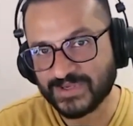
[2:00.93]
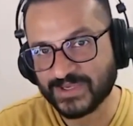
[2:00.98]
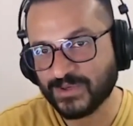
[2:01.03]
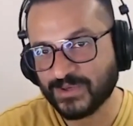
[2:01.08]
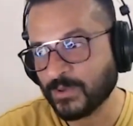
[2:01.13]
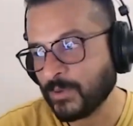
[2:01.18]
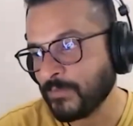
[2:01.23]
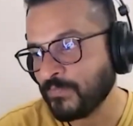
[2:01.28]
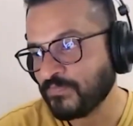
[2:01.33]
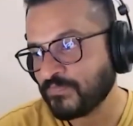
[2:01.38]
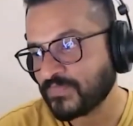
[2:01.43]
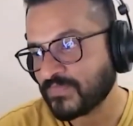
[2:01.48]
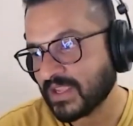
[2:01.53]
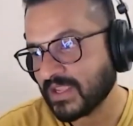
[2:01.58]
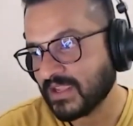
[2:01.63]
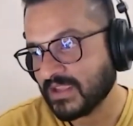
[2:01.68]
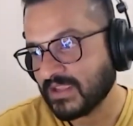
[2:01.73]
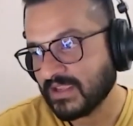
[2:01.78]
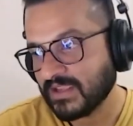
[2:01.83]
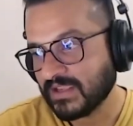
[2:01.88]
we go.
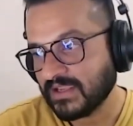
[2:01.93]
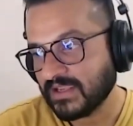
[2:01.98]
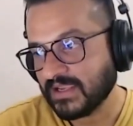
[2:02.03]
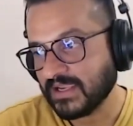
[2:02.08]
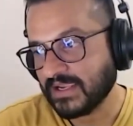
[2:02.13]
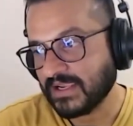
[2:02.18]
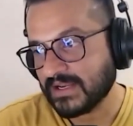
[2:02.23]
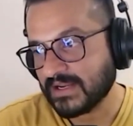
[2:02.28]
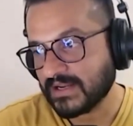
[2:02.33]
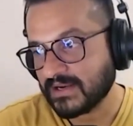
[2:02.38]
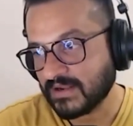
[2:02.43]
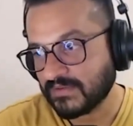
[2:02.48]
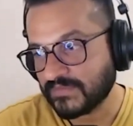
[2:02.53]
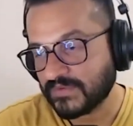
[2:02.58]
And I'd love